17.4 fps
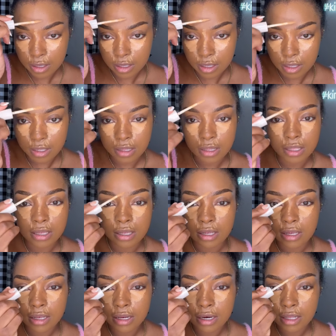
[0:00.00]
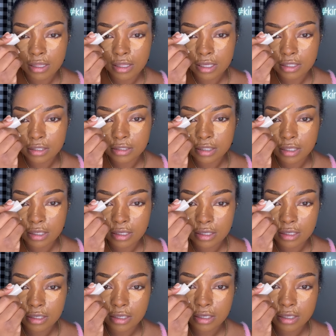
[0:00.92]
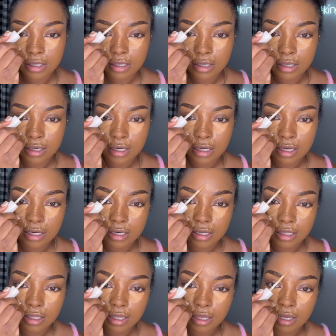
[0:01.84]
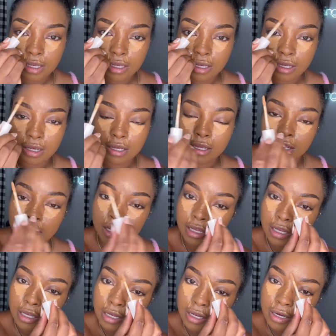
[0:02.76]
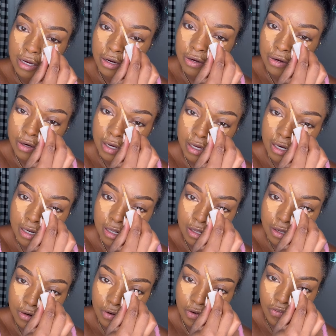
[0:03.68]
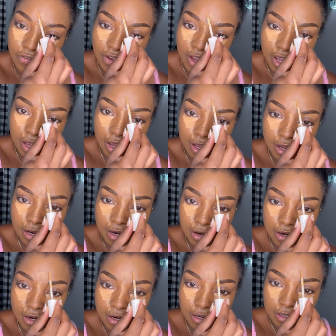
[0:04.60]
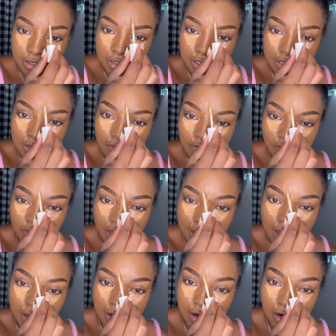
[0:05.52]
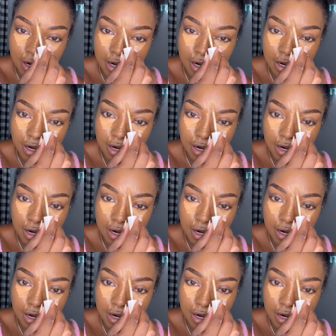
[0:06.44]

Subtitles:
And then I like to kind of like create a little fan. Some fan art.